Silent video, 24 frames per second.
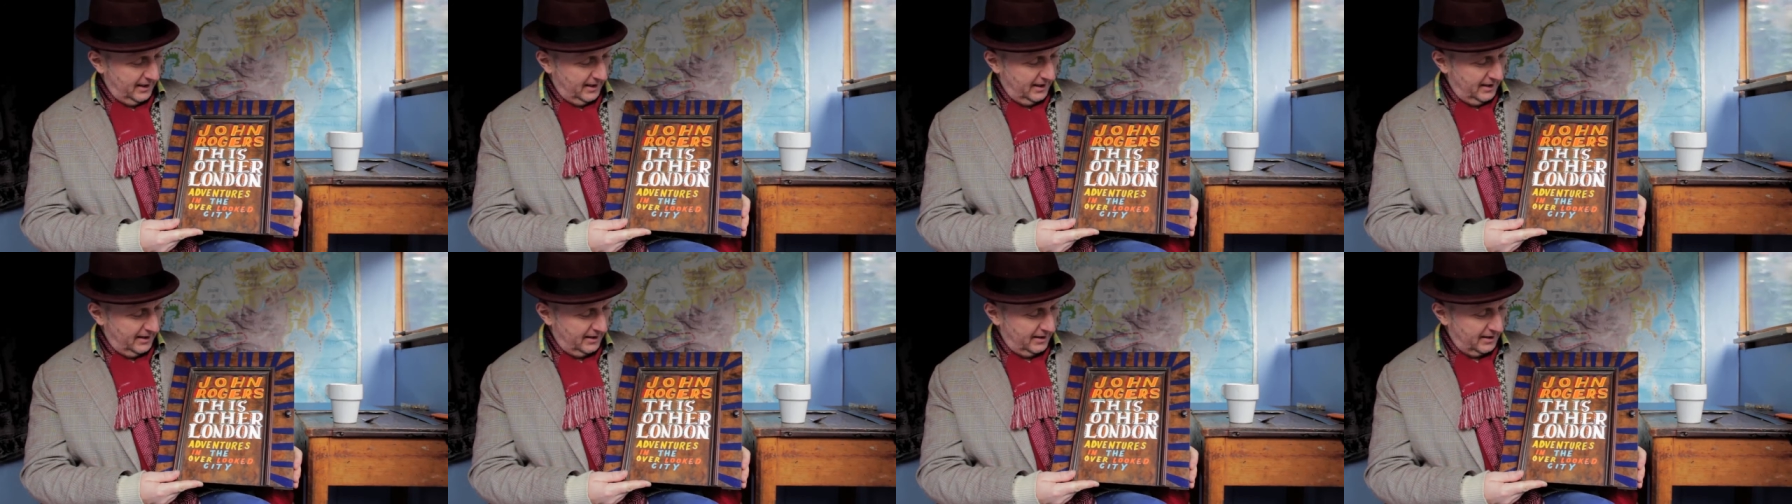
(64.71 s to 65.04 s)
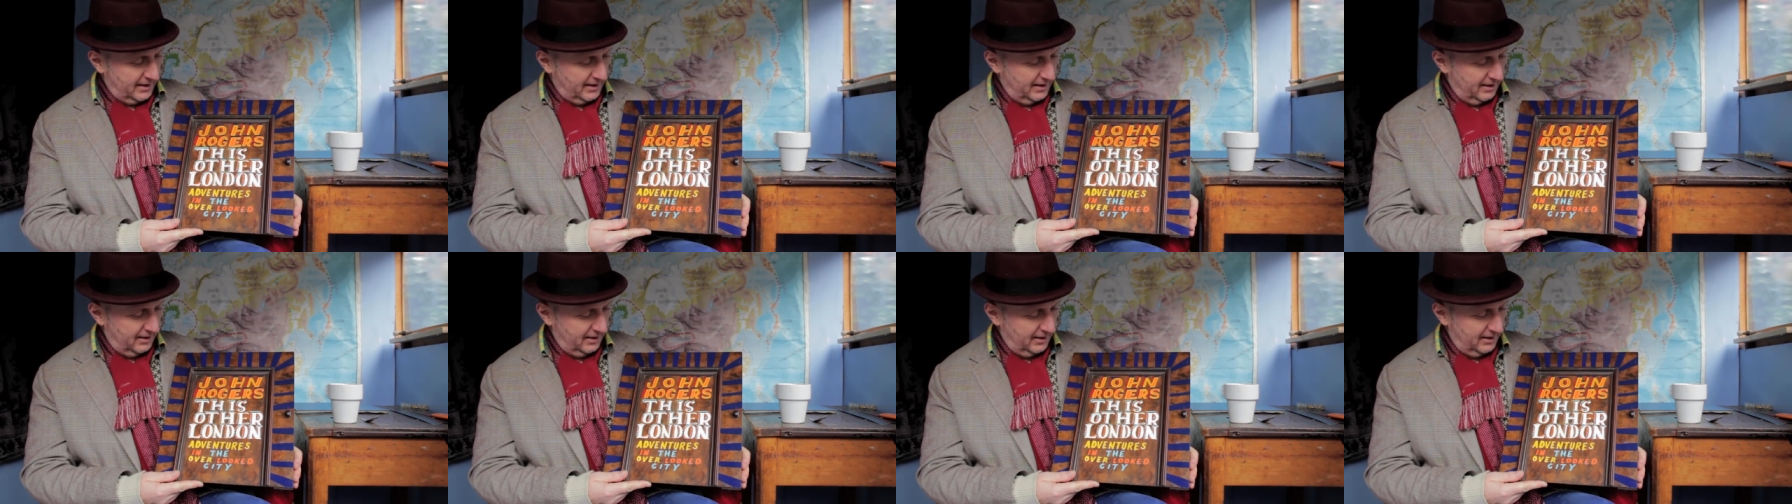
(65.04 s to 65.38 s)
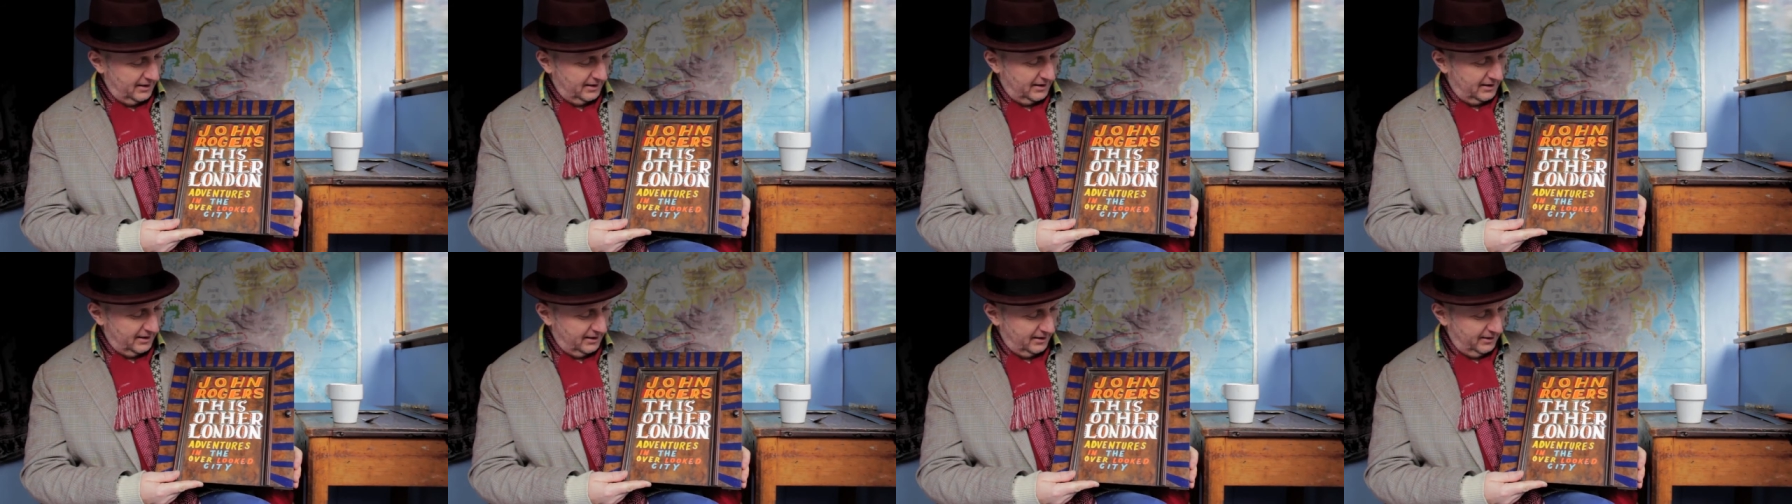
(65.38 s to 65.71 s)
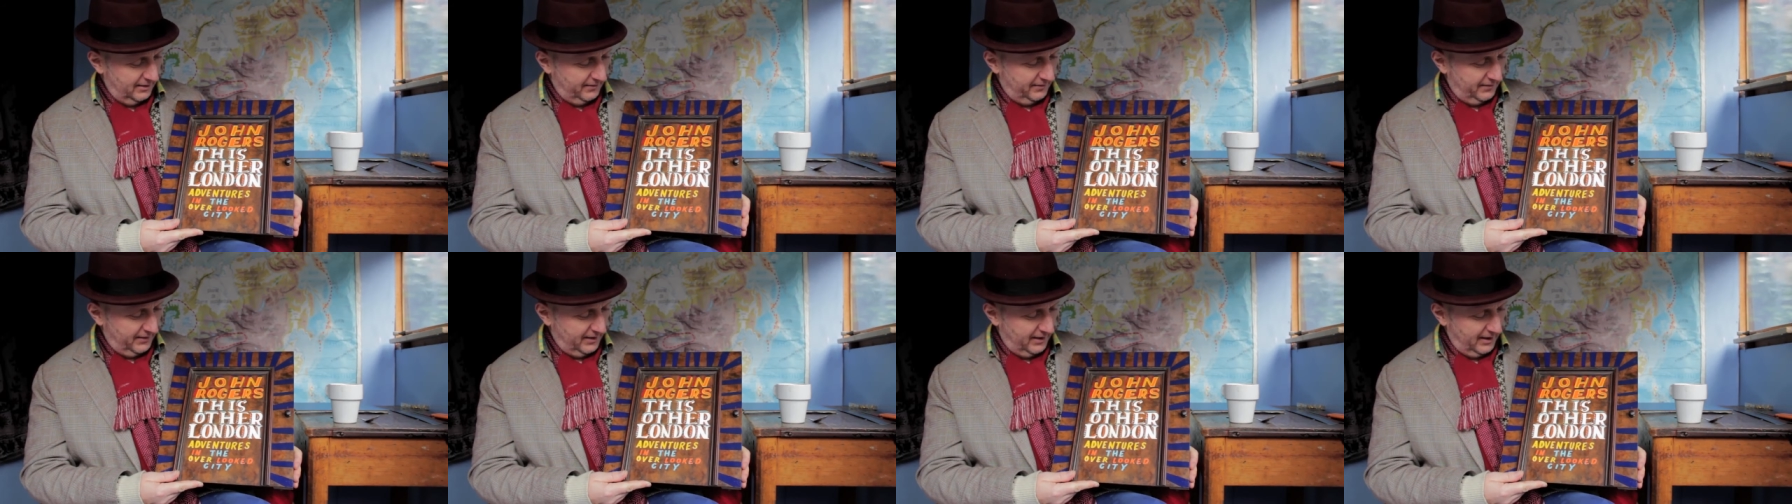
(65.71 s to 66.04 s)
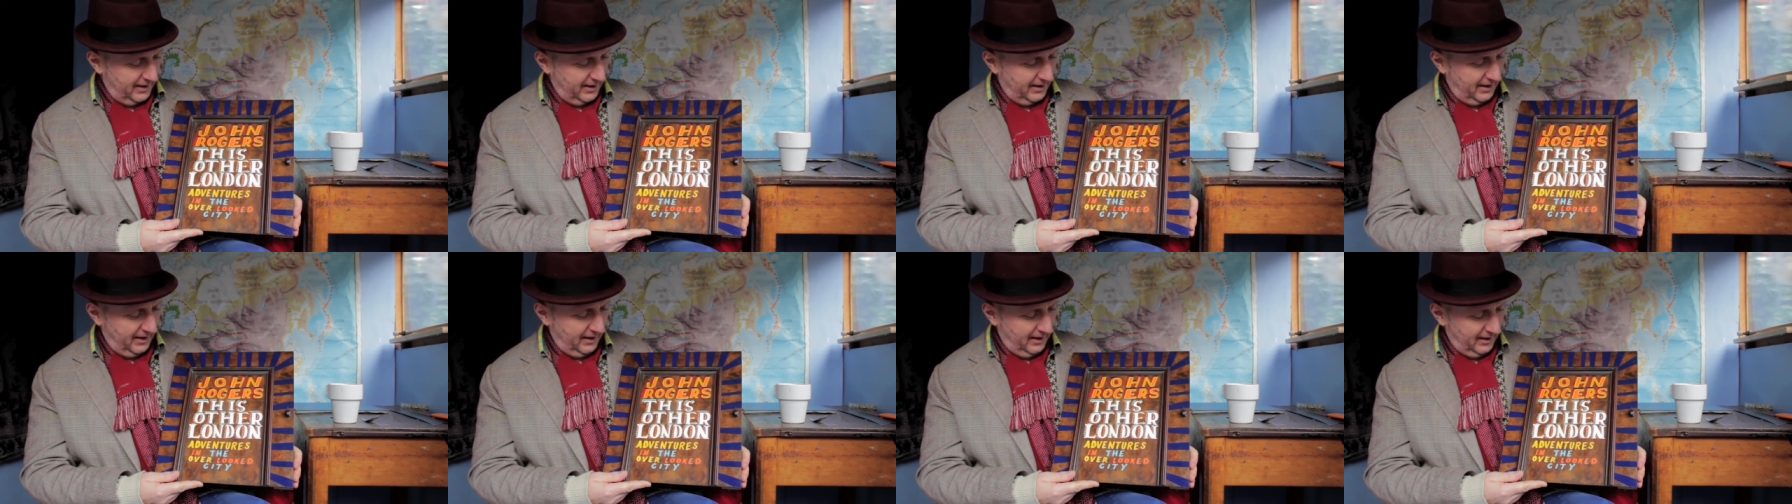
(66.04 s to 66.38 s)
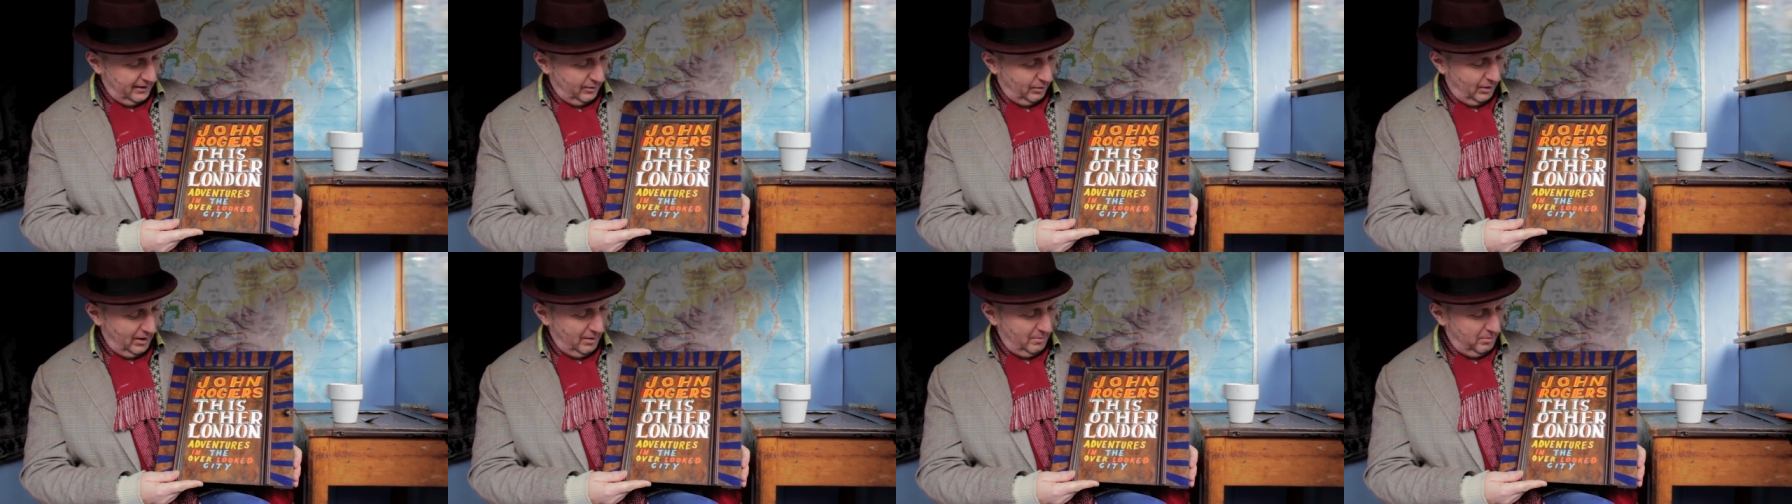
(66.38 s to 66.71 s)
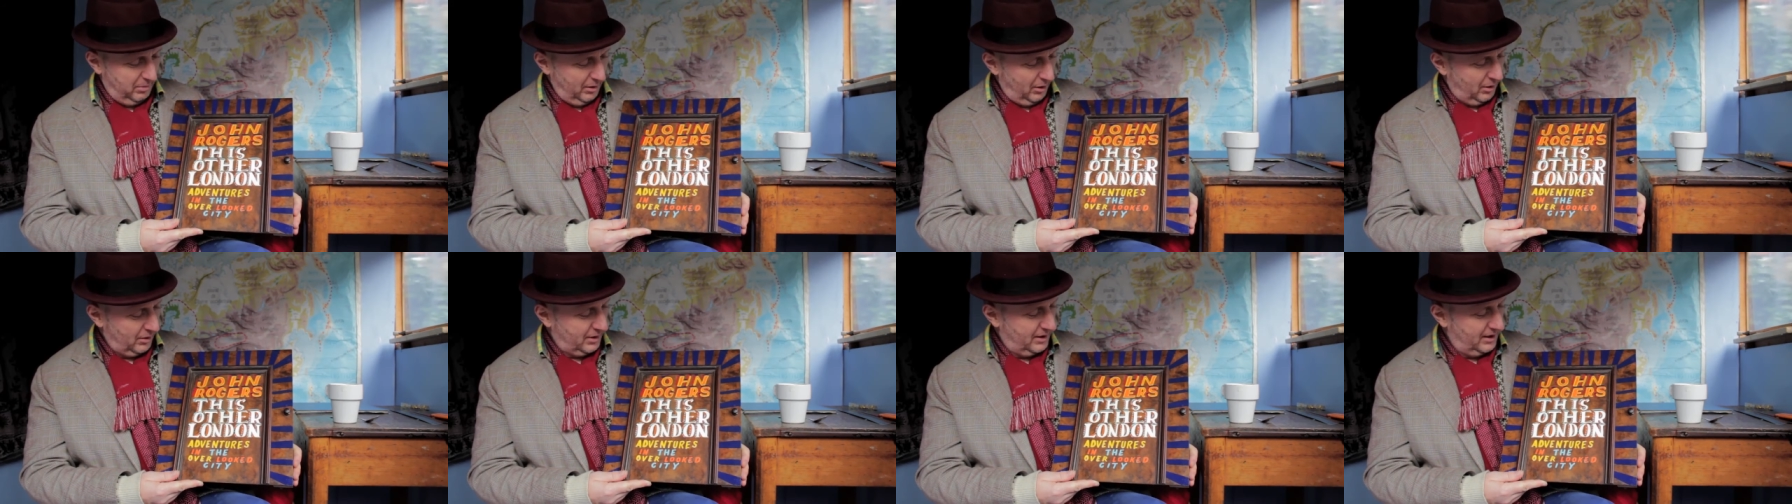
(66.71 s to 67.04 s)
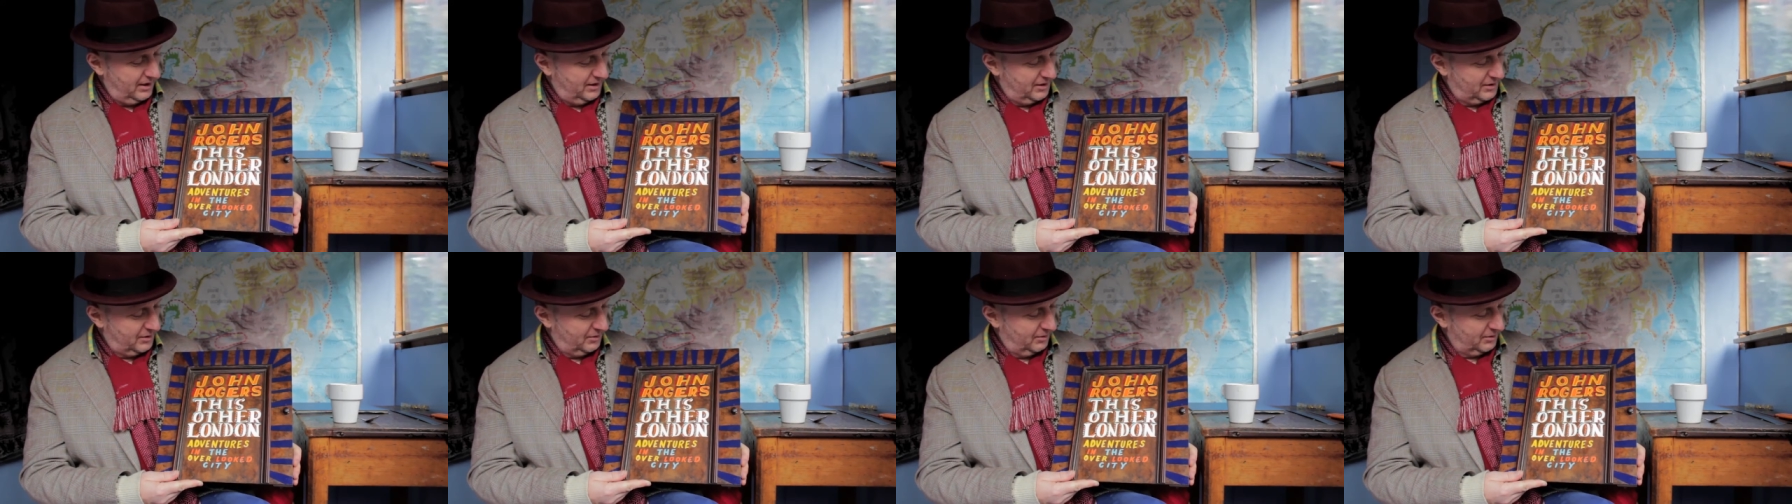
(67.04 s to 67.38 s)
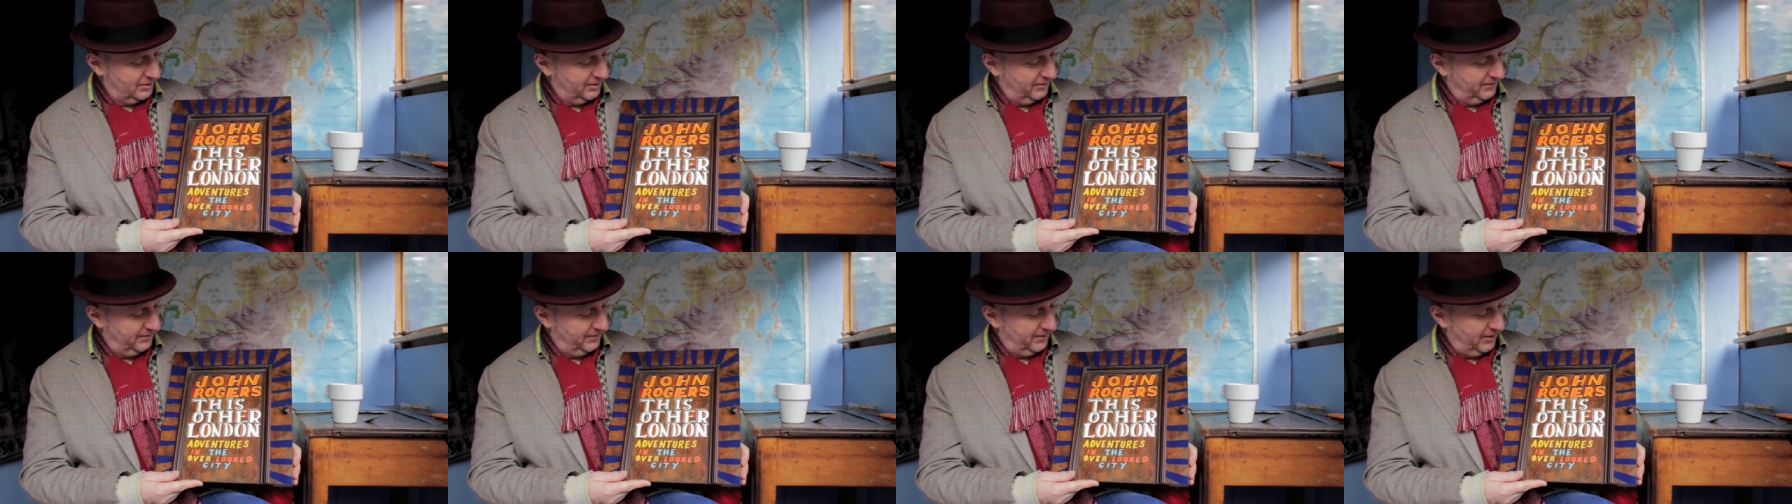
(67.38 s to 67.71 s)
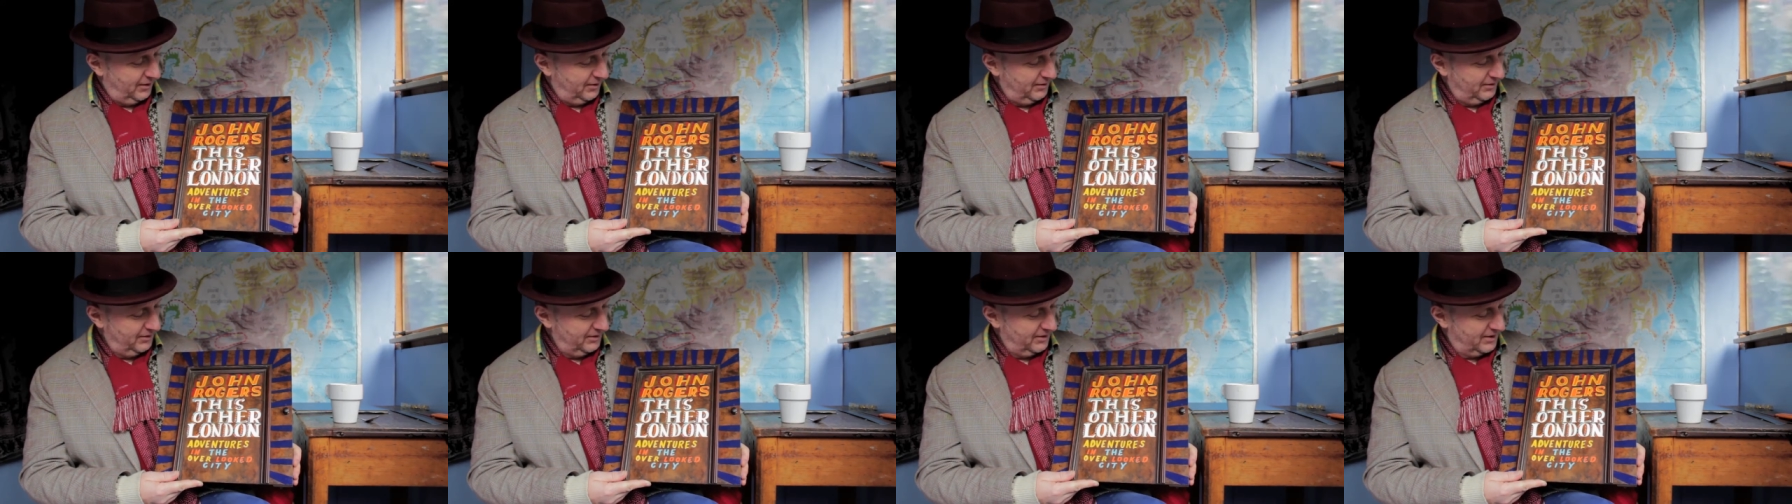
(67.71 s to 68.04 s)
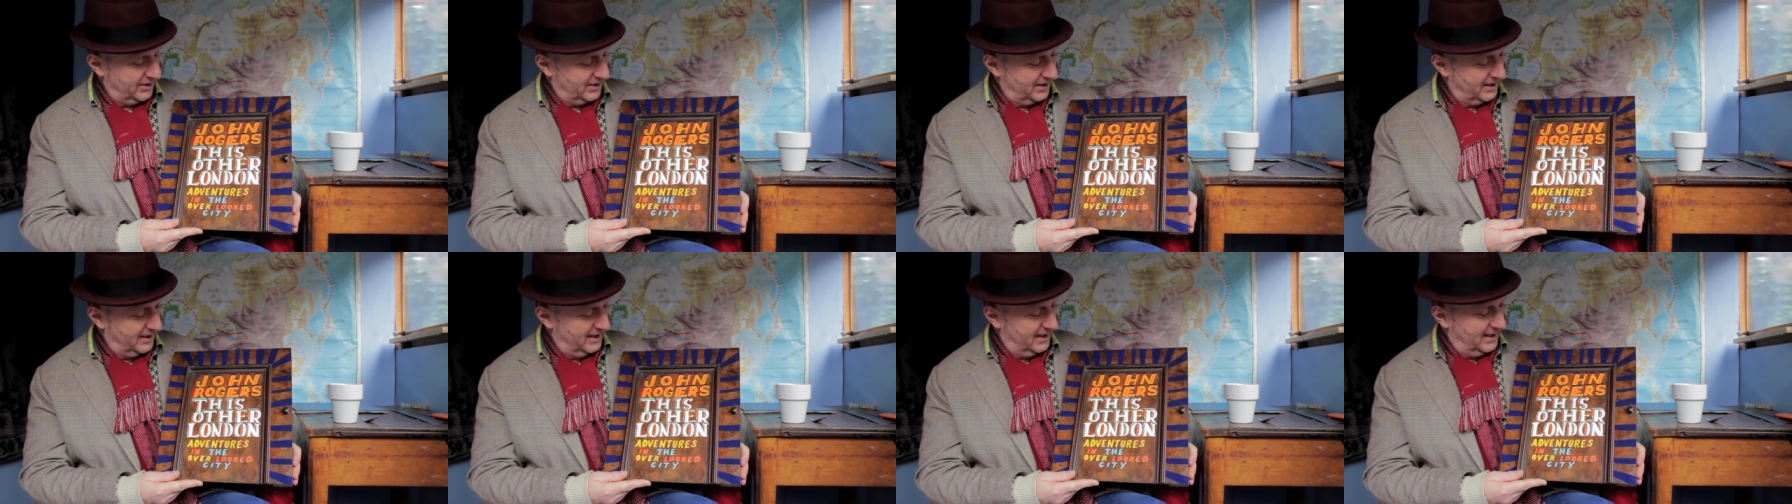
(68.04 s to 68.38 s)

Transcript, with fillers: in a kind of uh, quite blocky sort of font.